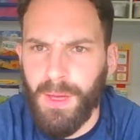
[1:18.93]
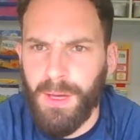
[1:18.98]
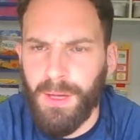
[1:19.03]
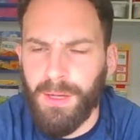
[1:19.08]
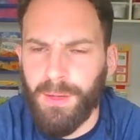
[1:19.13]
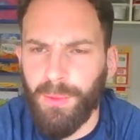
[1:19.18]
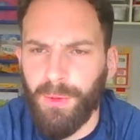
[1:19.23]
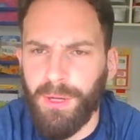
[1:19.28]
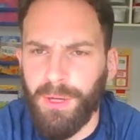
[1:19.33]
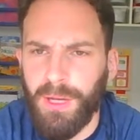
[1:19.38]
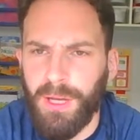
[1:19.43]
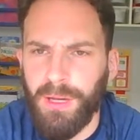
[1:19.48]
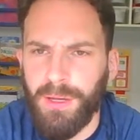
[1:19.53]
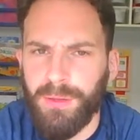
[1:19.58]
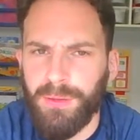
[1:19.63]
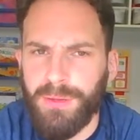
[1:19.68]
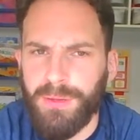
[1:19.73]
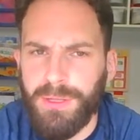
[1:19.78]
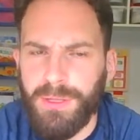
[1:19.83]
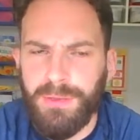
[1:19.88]
Good morning,
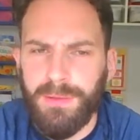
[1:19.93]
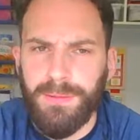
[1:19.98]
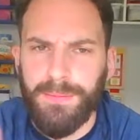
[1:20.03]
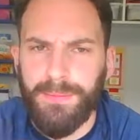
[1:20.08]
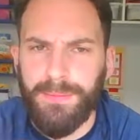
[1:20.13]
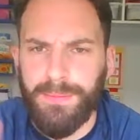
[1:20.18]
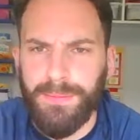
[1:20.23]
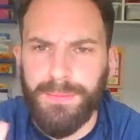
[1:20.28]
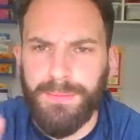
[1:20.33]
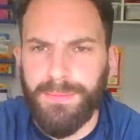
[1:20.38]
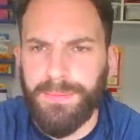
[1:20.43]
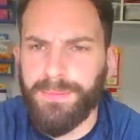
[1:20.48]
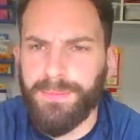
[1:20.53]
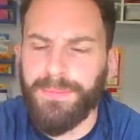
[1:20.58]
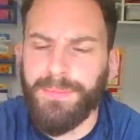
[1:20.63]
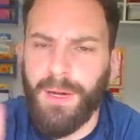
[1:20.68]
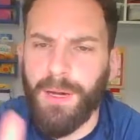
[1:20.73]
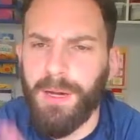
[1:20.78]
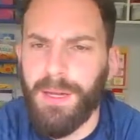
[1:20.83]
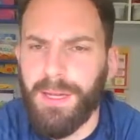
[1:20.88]
girls.
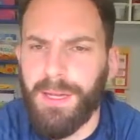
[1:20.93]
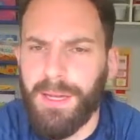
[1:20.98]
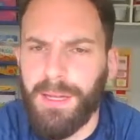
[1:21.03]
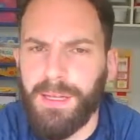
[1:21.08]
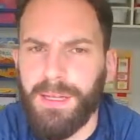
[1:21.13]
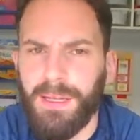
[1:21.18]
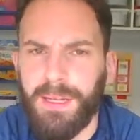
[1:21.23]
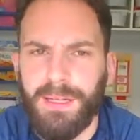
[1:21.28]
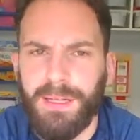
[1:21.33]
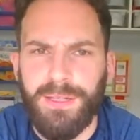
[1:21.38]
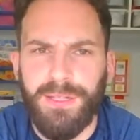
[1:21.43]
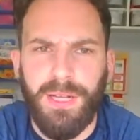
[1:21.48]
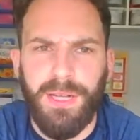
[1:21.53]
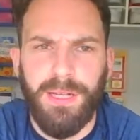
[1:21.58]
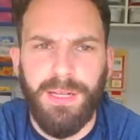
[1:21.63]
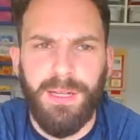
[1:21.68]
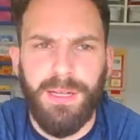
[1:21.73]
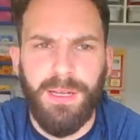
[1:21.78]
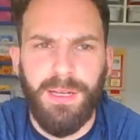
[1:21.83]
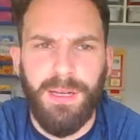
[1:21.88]
Hi, Ellie and
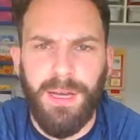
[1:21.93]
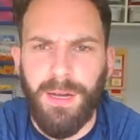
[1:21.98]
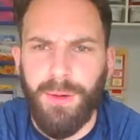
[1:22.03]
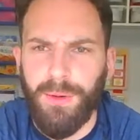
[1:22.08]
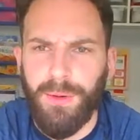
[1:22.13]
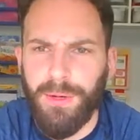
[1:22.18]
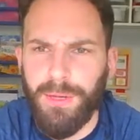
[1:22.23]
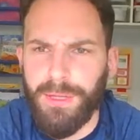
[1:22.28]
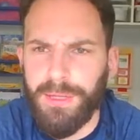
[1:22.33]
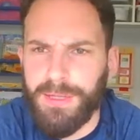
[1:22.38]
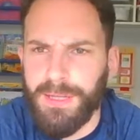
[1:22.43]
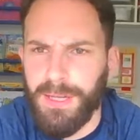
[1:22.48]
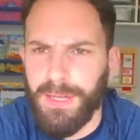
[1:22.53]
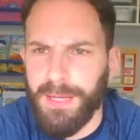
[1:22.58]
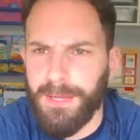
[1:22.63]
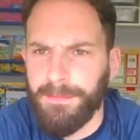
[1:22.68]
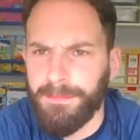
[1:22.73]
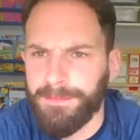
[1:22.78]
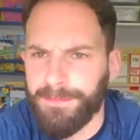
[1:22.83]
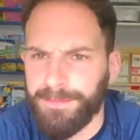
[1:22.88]
Jada. How are you
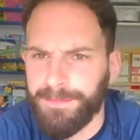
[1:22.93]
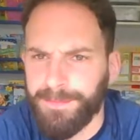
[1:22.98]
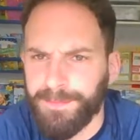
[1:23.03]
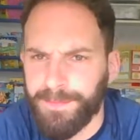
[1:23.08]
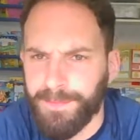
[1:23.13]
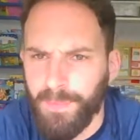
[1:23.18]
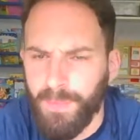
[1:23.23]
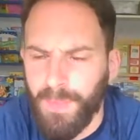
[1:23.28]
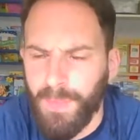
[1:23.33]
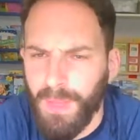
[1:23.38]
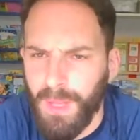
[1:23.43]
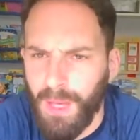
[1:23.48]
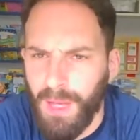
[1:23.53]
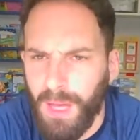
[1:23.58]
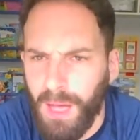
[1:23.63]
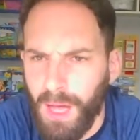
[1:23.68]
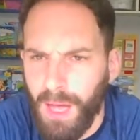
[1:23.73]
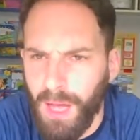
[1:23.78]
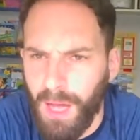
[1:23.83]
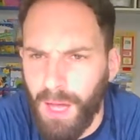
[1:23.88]
today?
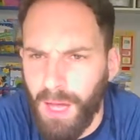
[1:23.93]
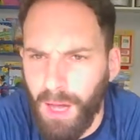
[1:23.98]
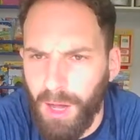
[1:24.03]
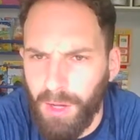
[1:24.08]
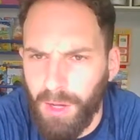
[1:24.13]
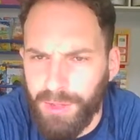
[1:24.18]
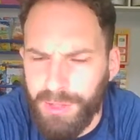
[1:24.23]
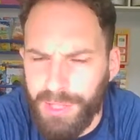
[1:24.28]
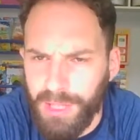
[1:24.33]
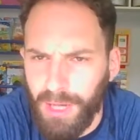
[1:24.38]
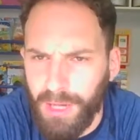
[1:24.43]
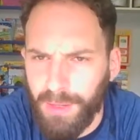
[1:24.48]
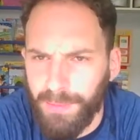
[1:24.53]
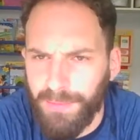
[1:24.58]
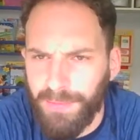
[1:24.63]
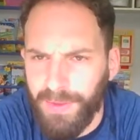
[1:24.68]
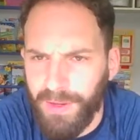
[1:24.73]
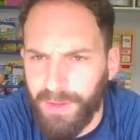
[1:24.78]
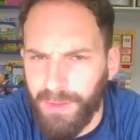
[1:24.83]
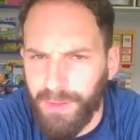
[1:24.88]
Archie, I'm
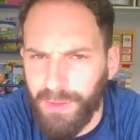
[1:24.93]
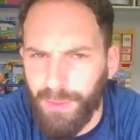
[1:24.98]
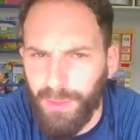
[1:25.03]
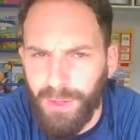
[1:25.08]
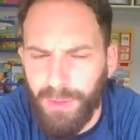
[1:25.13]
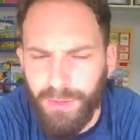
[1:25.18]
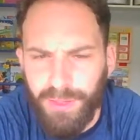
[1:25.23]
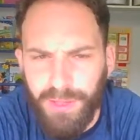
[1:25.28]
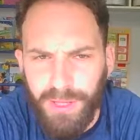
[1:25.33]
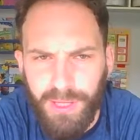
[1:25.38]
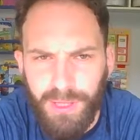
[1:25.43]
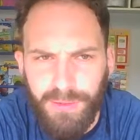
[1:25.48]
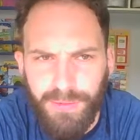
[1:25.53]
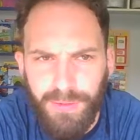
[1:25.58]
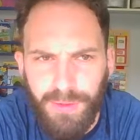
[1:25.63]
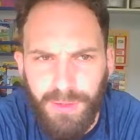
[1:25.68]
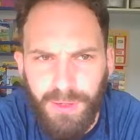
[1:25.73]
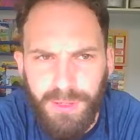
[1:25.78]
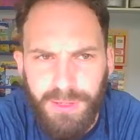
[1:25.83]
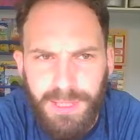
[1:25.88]
very well. Thank you
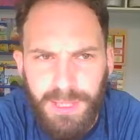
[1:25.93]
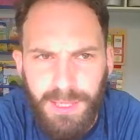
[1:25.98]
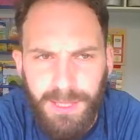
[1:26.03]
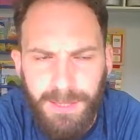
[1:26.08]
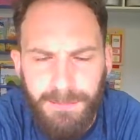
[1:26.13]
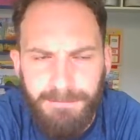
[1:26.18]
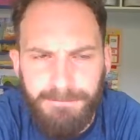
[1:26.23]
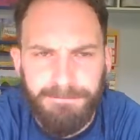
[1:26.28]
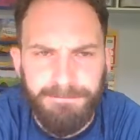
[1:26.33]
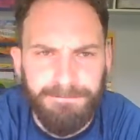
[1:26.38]
for asking.